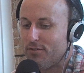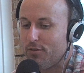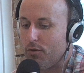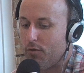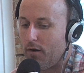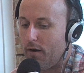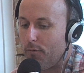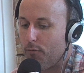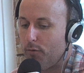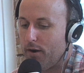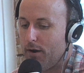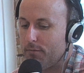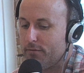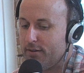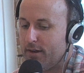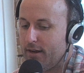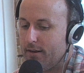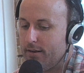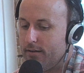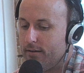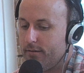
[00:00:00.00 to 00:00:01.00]
So what I'm
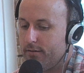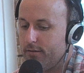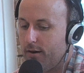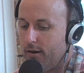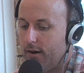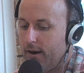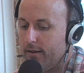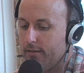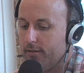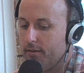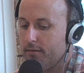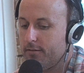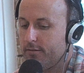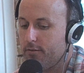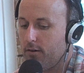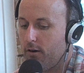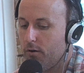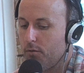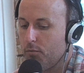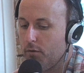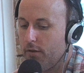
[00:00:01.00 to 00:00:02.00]
saying is, all right, let's
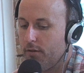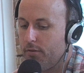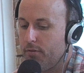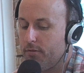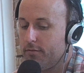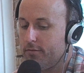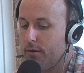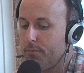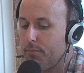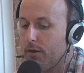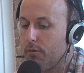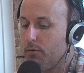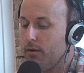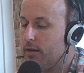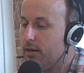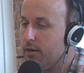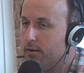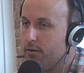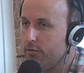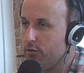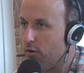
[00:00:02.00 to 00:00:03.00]
start with something we
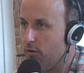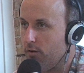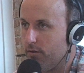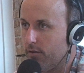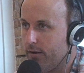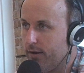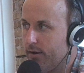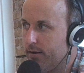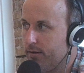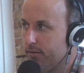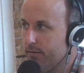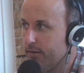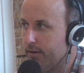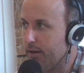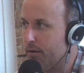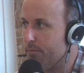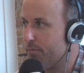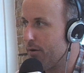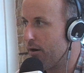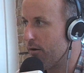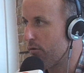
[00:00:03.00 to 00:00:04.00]
need internally to
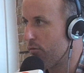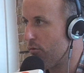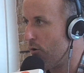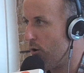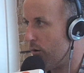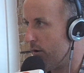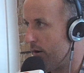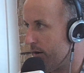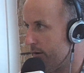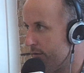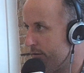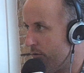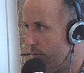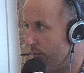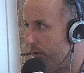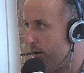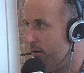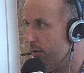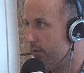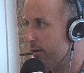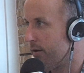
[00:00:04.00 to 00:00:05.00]
get better quoting, so
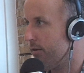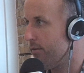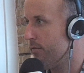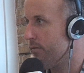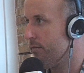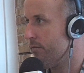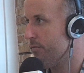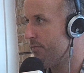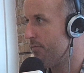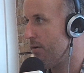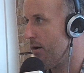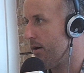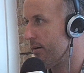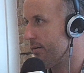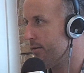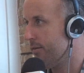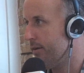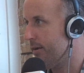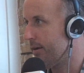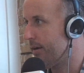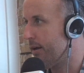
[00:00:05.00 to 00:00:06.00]
we don't get
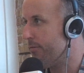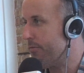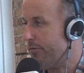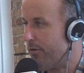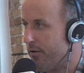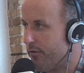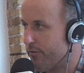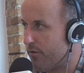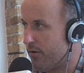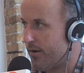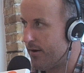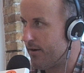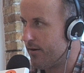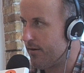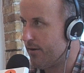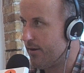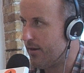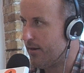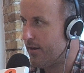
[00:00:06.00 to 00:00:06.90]
fucked and get frustrated